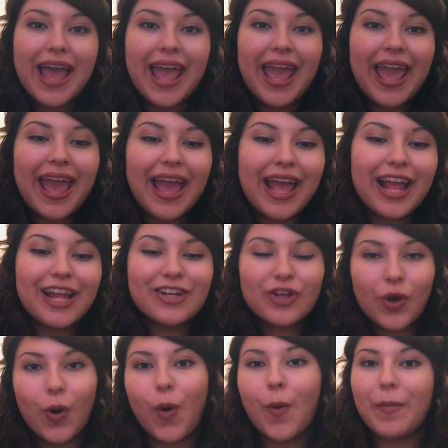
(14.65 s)

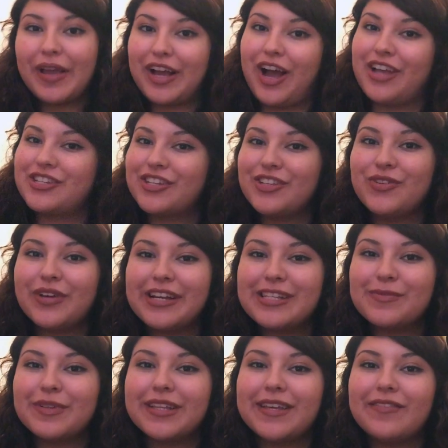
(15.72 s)
and oh my gosh, can you
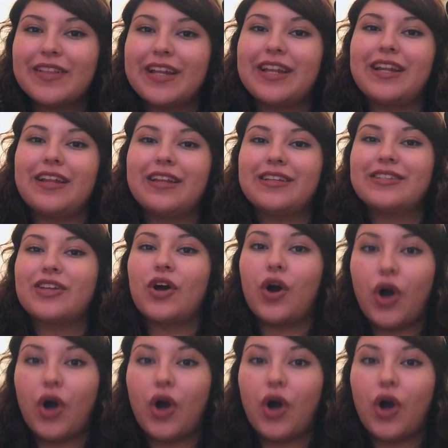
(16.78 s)
guys believe that it is